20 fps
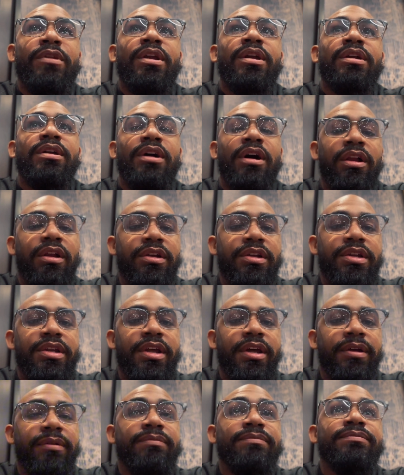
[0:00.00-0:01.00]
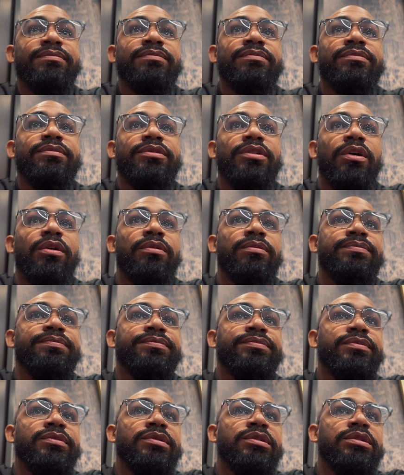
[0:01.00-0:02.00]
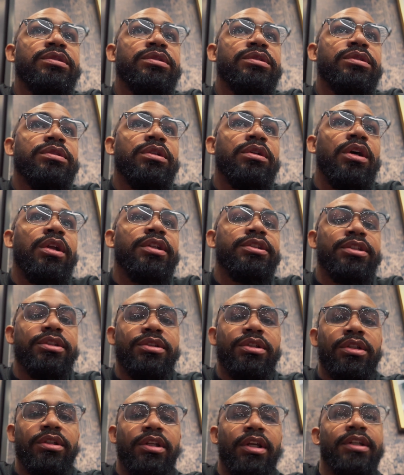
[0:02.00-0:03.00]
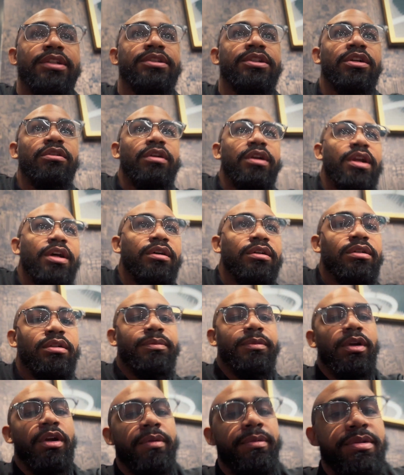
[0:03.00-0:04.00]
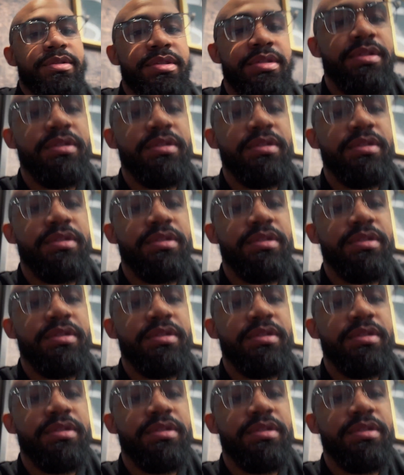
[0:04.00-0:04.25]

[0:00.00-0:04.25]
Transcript: call it a day. So looks like it's done right now. Let me grab this.